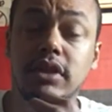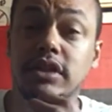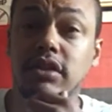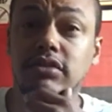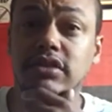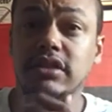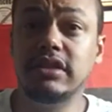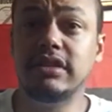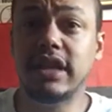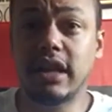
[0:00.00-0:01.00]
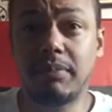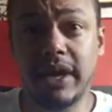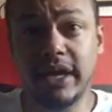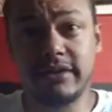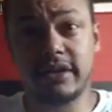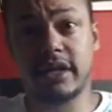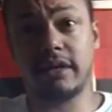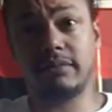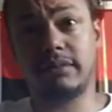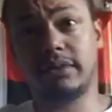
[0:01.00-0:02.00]
It's all set up ahead of
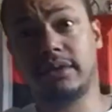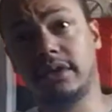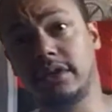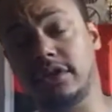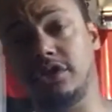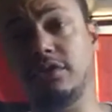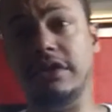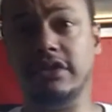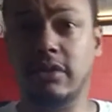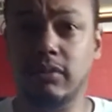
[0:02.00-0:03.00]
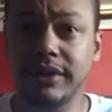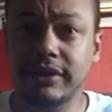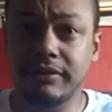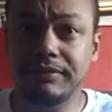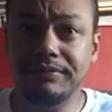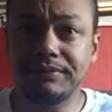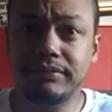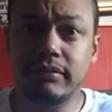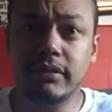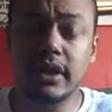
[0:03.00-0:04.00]
time. The shootings are real.
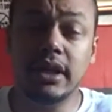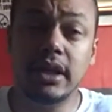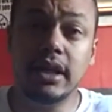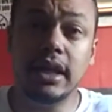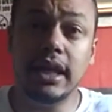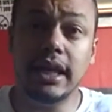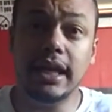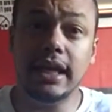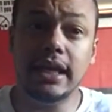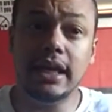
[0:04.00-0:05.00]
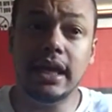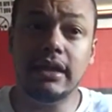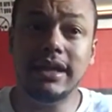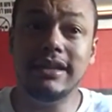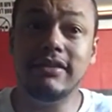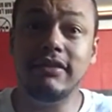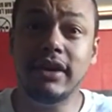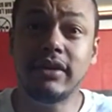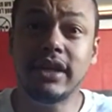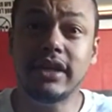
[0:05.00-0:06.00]
And I think it's
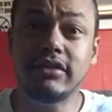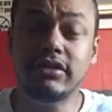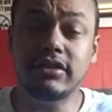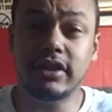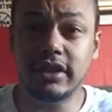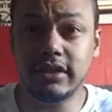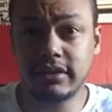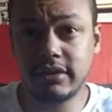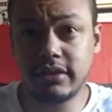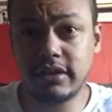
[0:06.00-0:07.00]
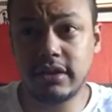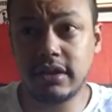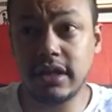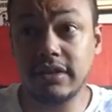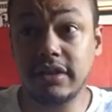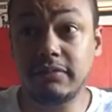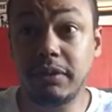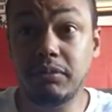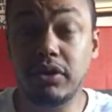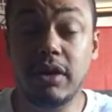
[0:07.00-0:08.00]
very interesting that these
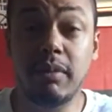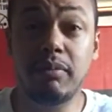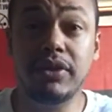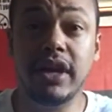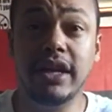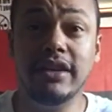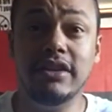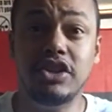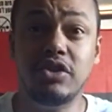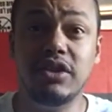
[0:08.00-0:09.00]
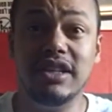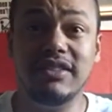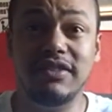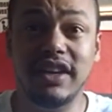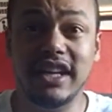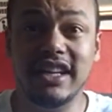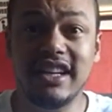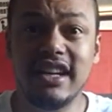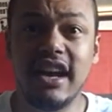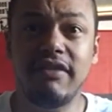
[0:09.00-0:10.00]
people come up with the idea that shooting is fake.
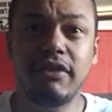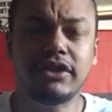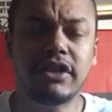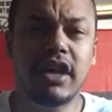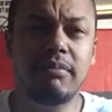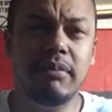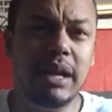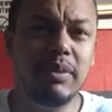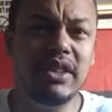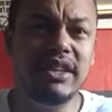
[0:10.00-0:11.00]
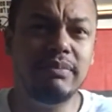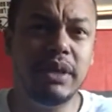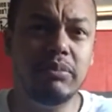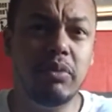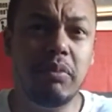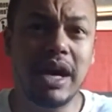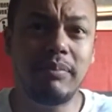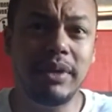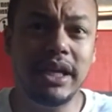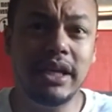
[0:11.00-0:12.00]
At first I thought maybe these people
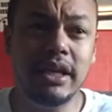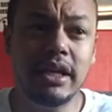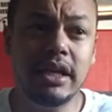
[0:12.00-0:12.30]
might be,